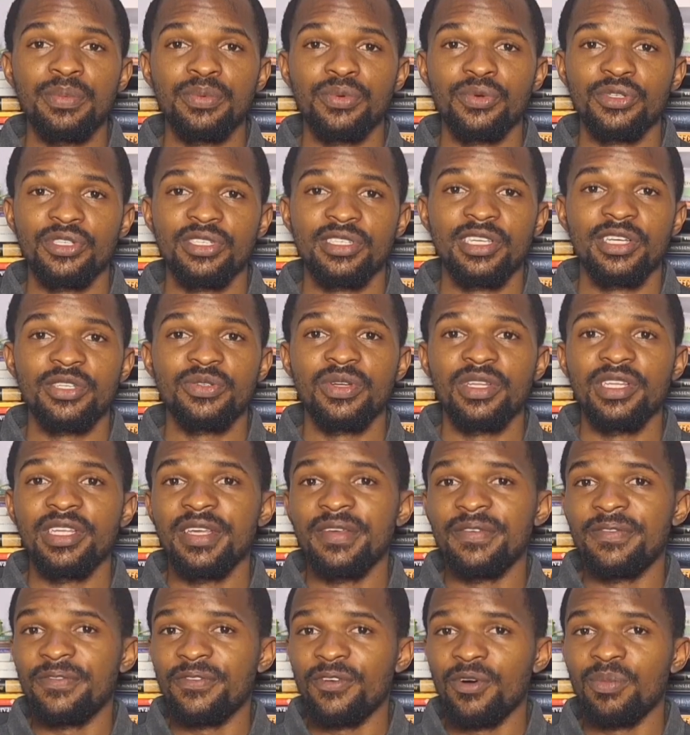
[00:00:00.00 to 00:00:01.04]
approach is actually
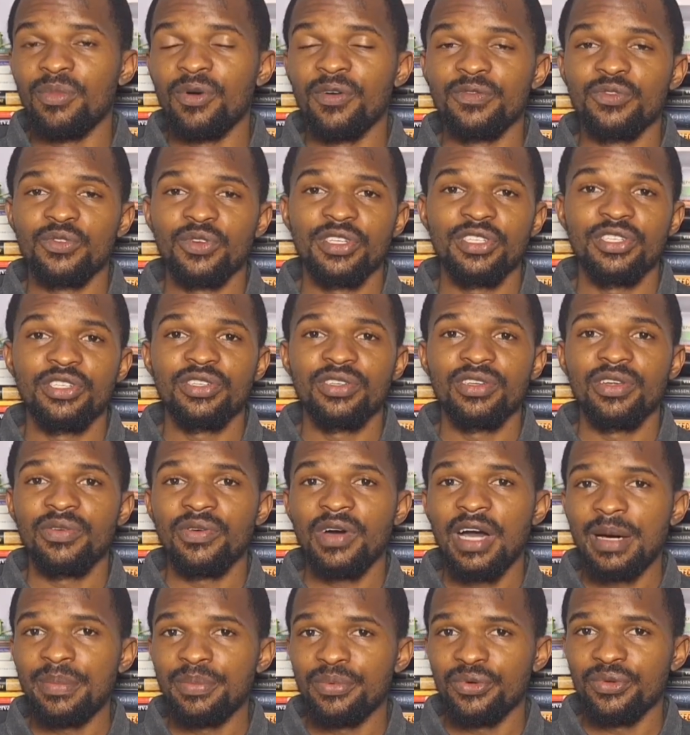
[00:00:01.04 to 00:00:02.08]
a form of
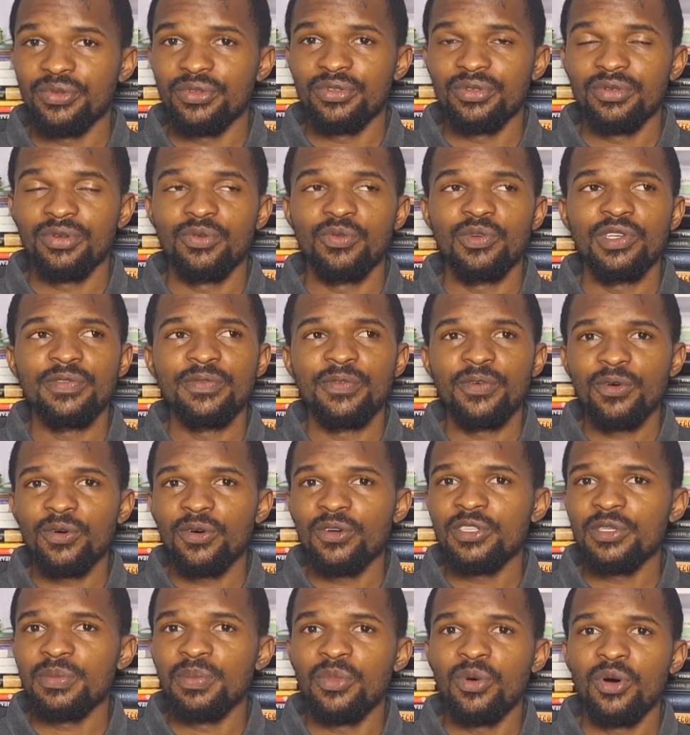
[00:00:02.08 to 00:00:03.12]
traditional approach which
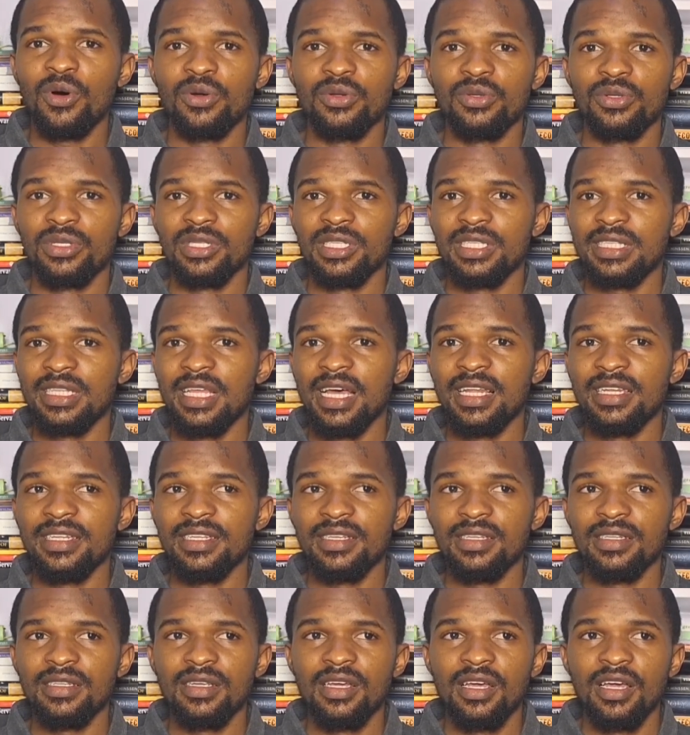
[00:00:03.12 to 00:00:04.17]
focuses more on
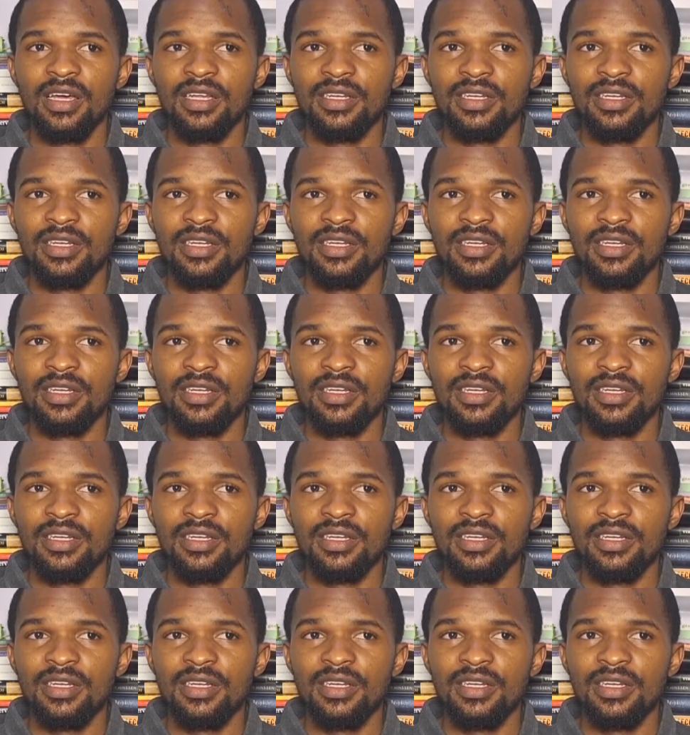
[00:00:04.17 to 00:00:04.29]
understanding